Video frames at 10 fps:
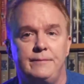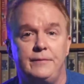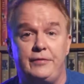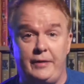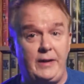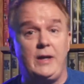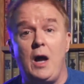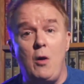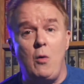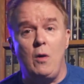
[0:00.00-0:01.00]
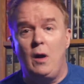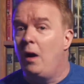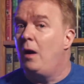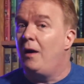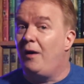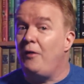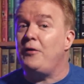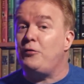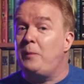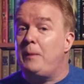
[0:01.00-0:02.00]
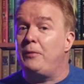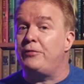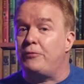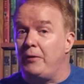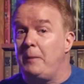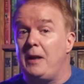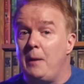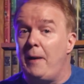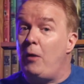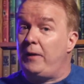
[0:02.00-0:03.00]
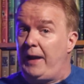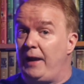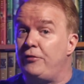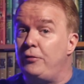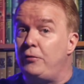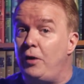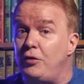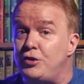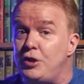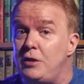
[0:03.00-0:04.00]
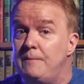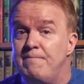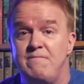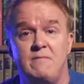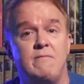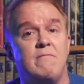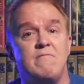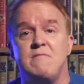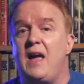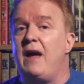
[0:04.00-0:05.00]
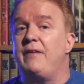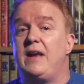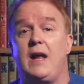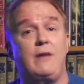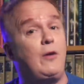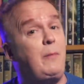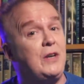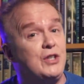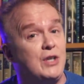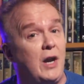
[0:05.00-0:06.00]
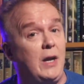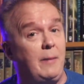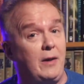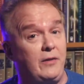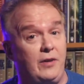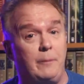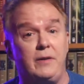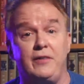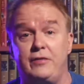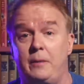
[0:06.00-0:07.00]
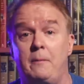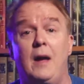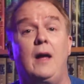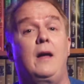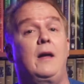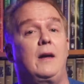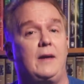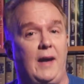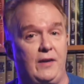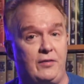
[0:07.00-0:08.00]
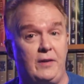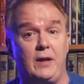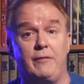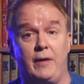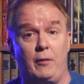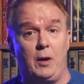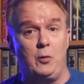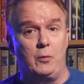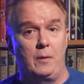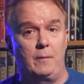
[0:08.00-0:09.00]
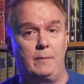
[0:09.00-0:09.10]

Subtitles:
So you know, all those people screaming about cancel culture haven't ever been shy about attempting some canceling of their own.